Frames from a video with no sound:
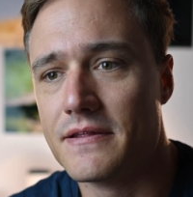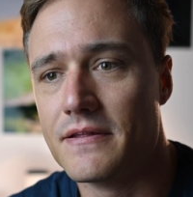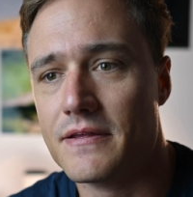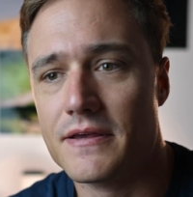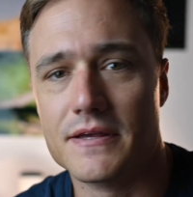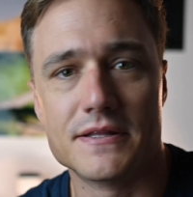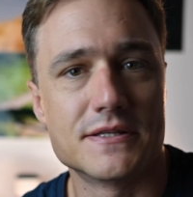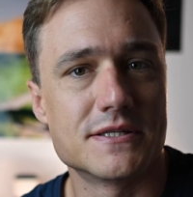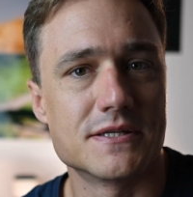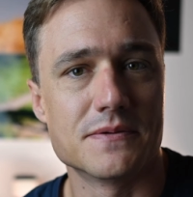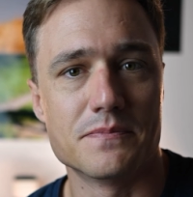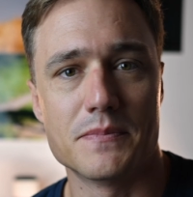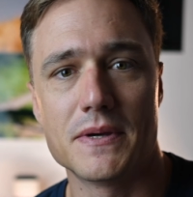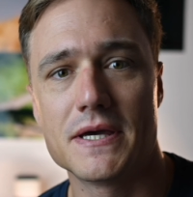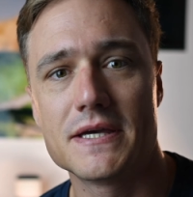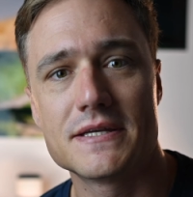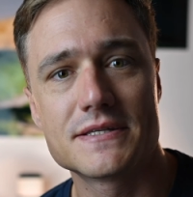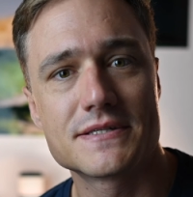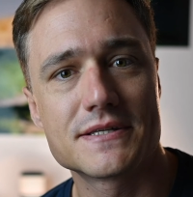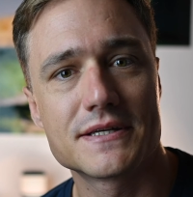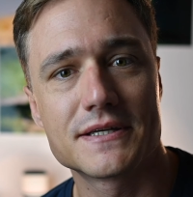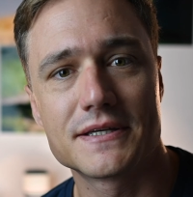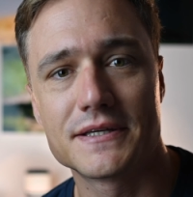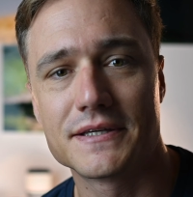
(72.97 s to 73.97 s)
it's
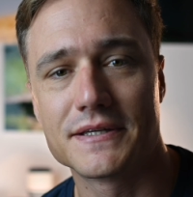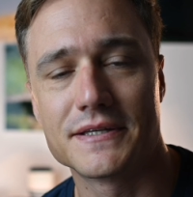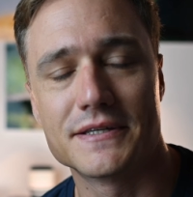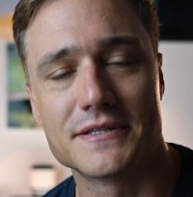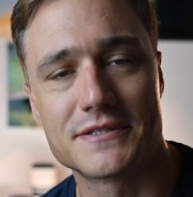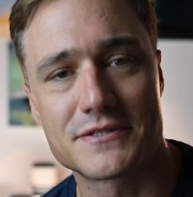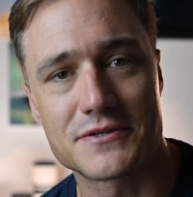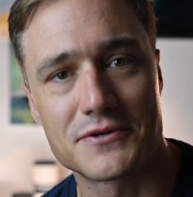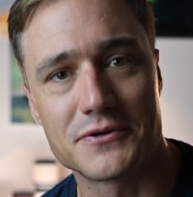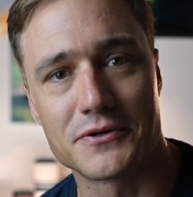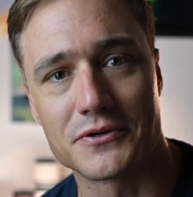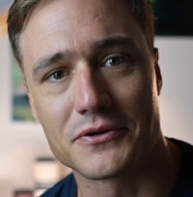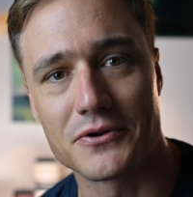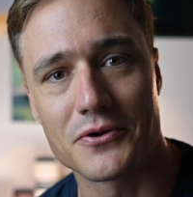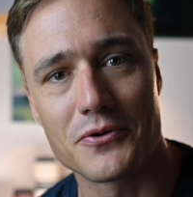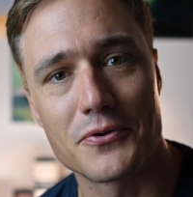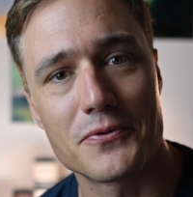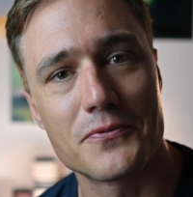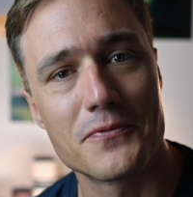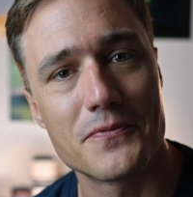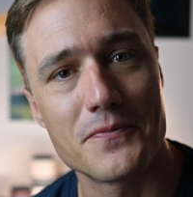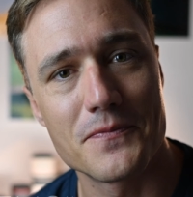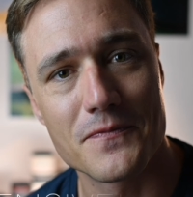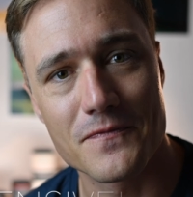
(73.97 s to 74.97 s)
amazing, it's got
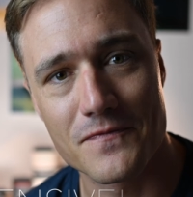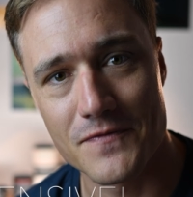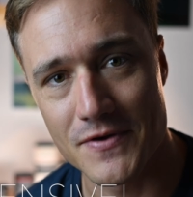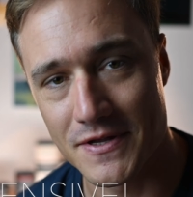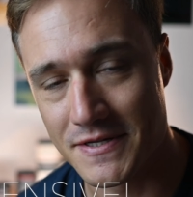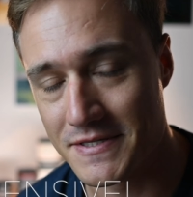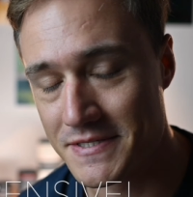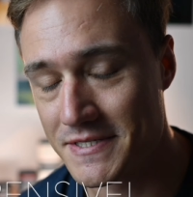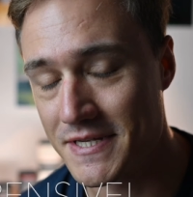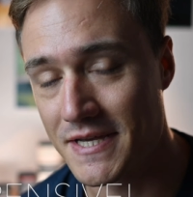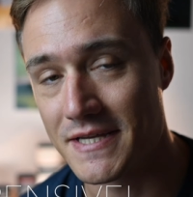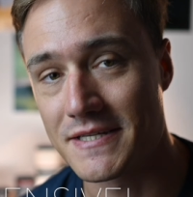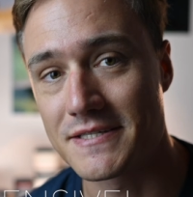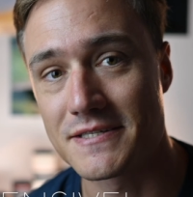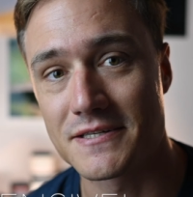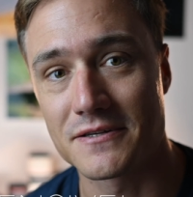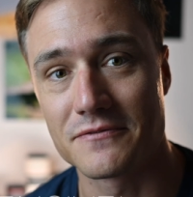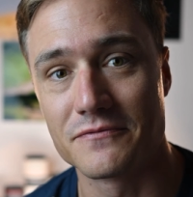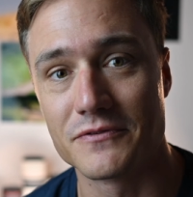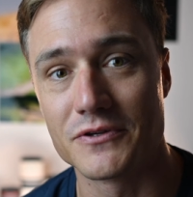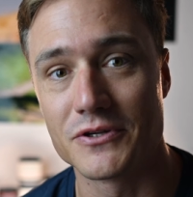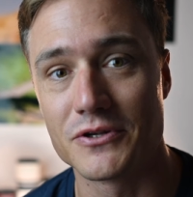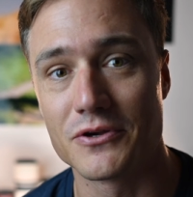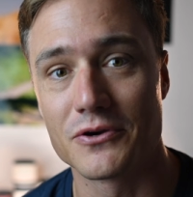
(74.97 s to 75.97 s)

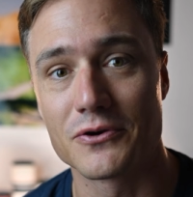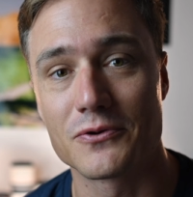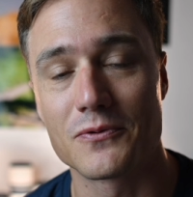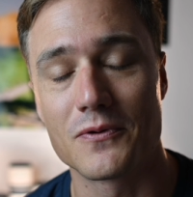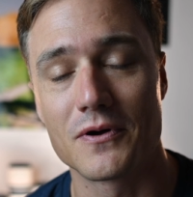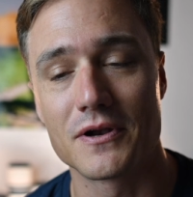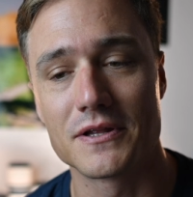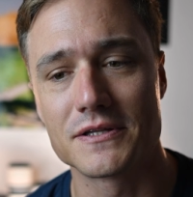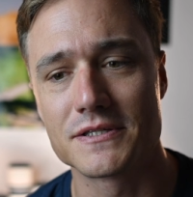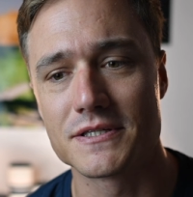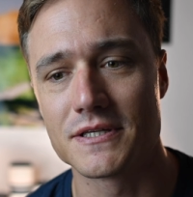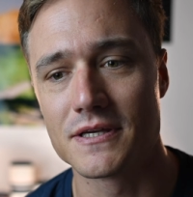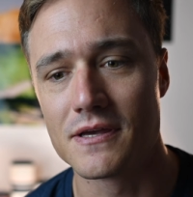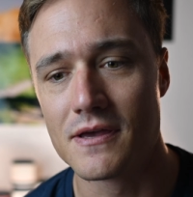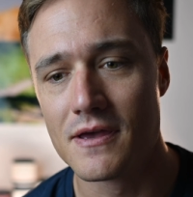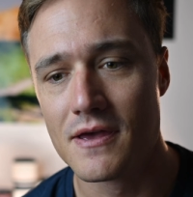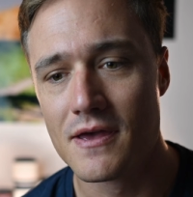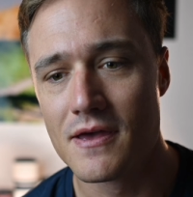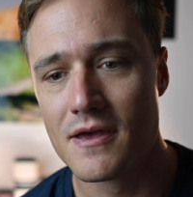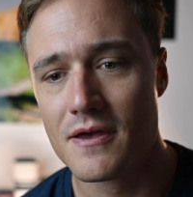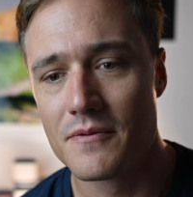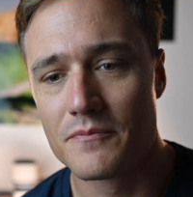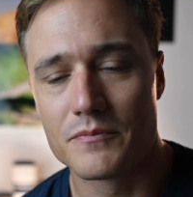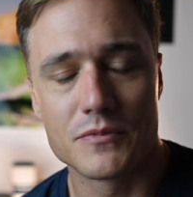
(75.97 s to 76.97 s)
fantastic video quality,
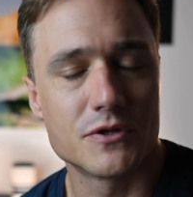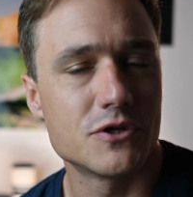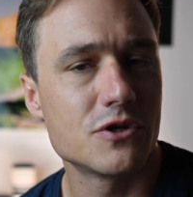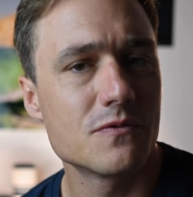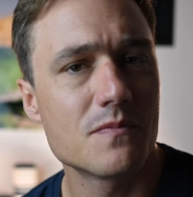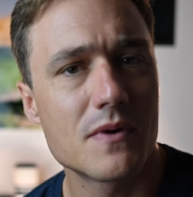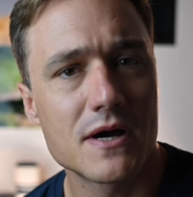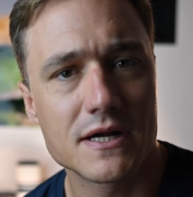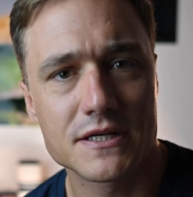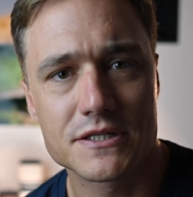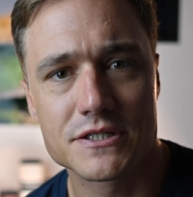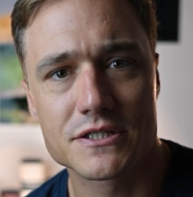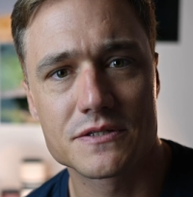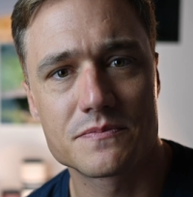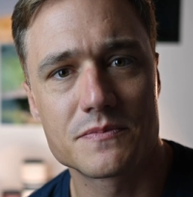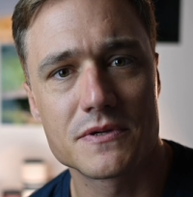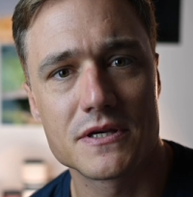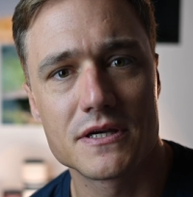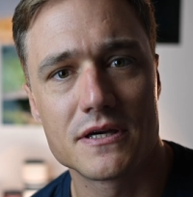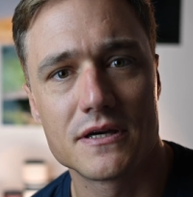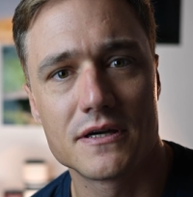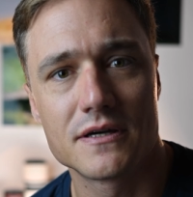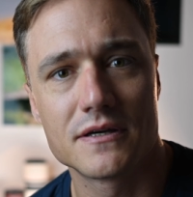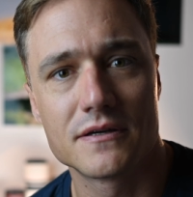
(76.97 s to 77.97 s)
but you might just
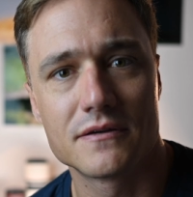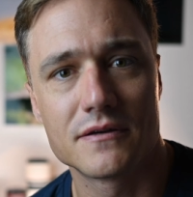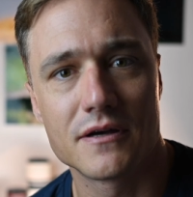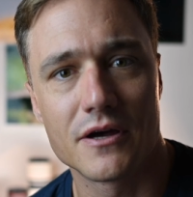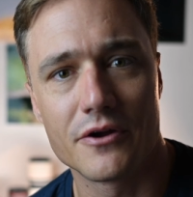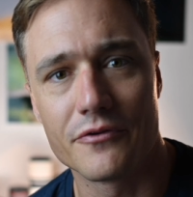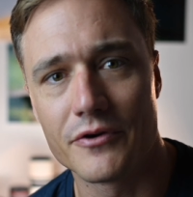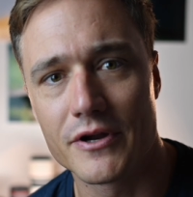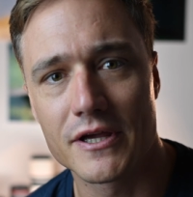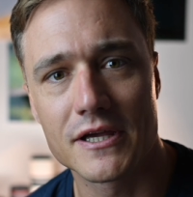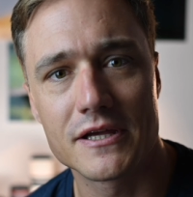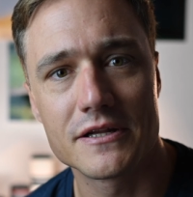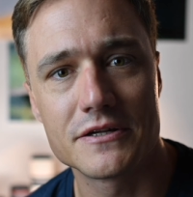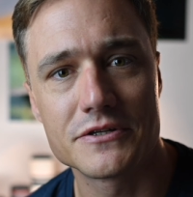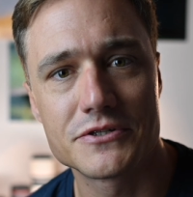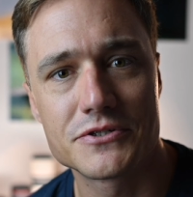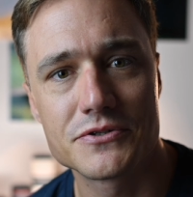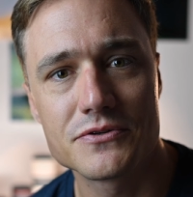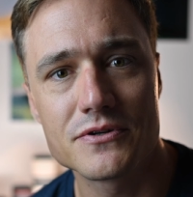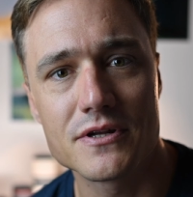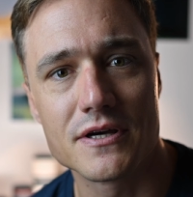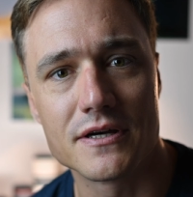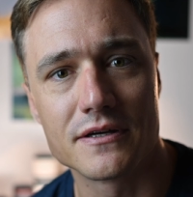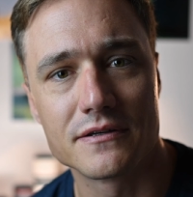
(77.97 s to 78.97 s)
be a regular
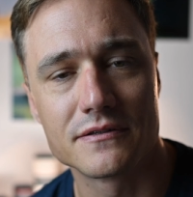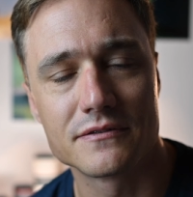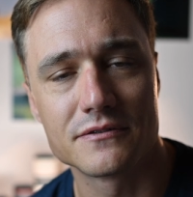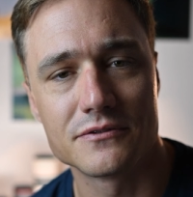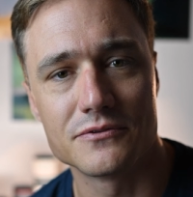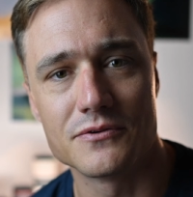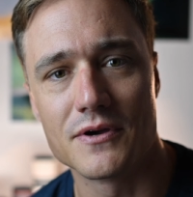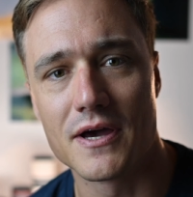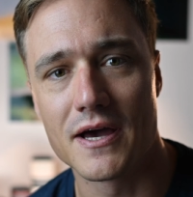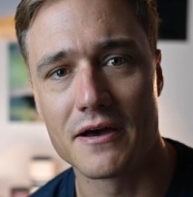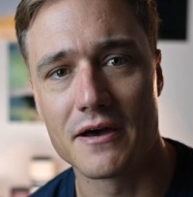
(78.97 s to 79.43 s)
shooter. You